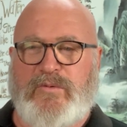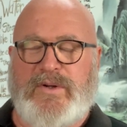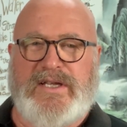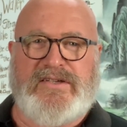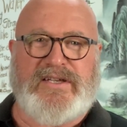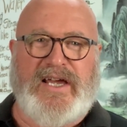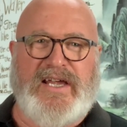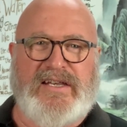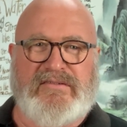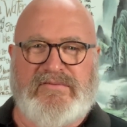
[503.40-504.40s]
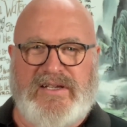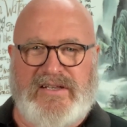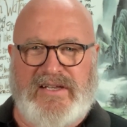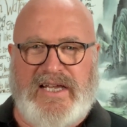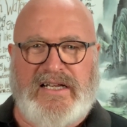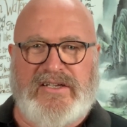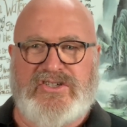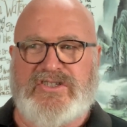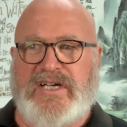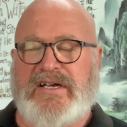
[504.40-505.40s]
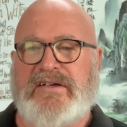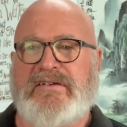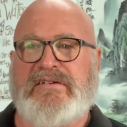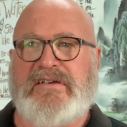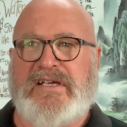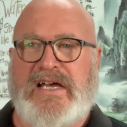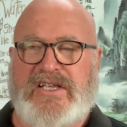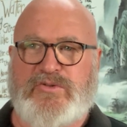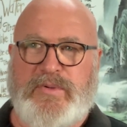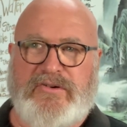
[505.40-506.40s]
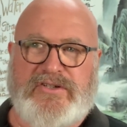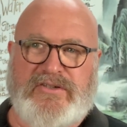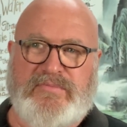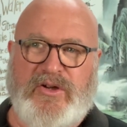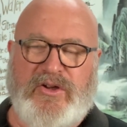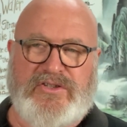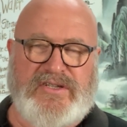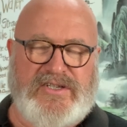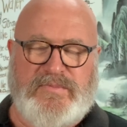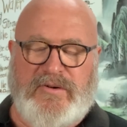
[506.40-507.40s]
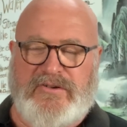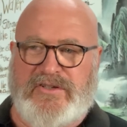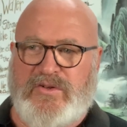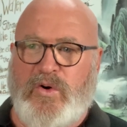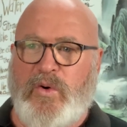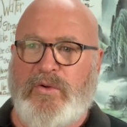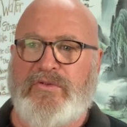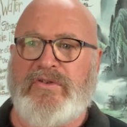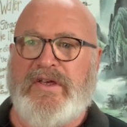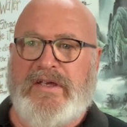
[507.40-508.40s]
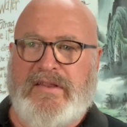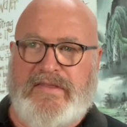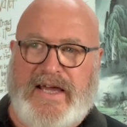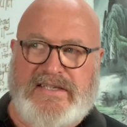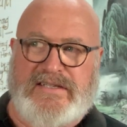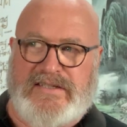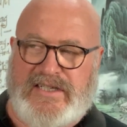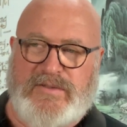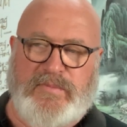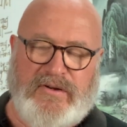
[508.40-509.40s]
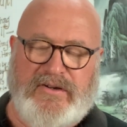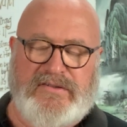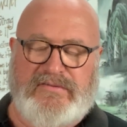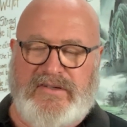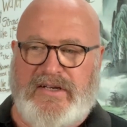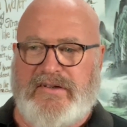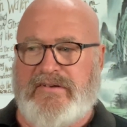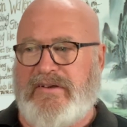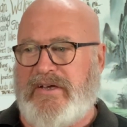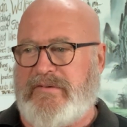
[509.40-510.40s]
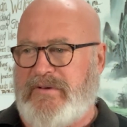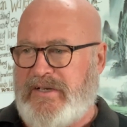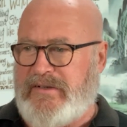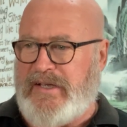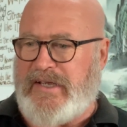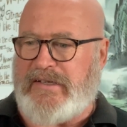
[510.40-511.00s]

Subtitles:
we say in English, a spirited person, a spirited horse. That's the spirit, like when